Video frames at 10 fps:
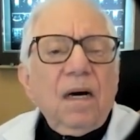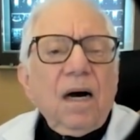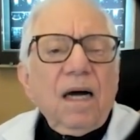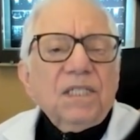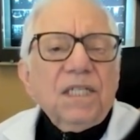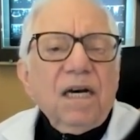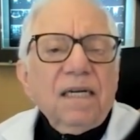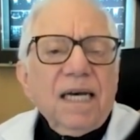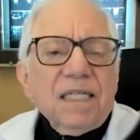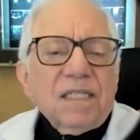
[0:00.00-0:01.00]

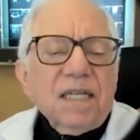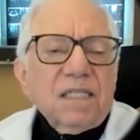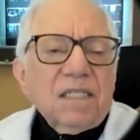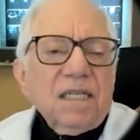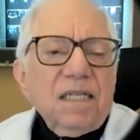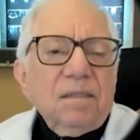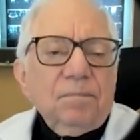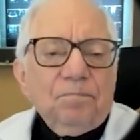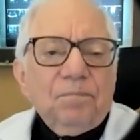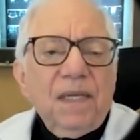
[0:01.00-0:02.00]
ICIS, that's the
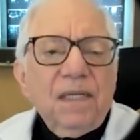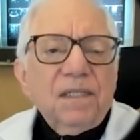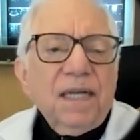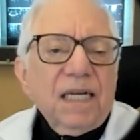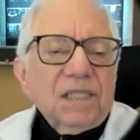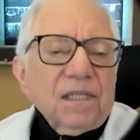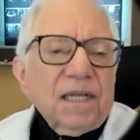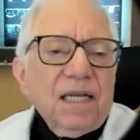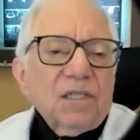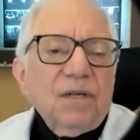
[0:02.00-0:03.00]
International
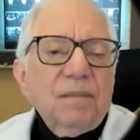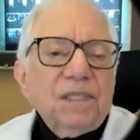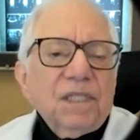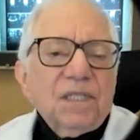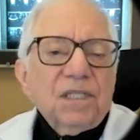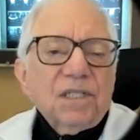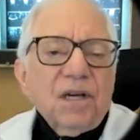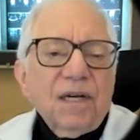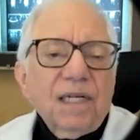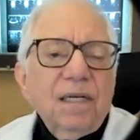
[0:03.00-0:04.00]
Cancer Imaging
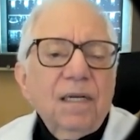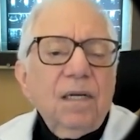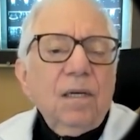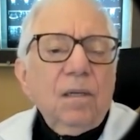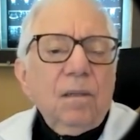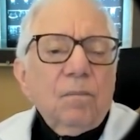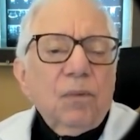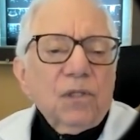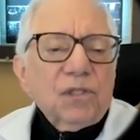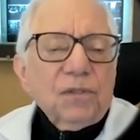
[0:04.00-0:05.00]
Society,
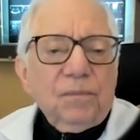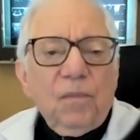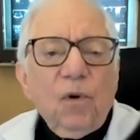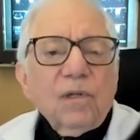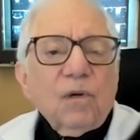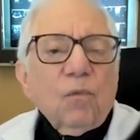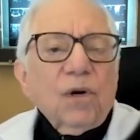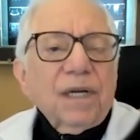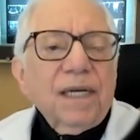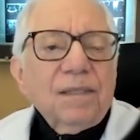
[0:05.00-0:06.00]
puts all their
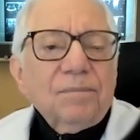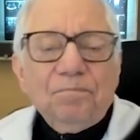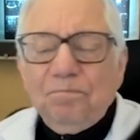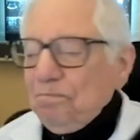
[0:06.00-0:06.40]
work in.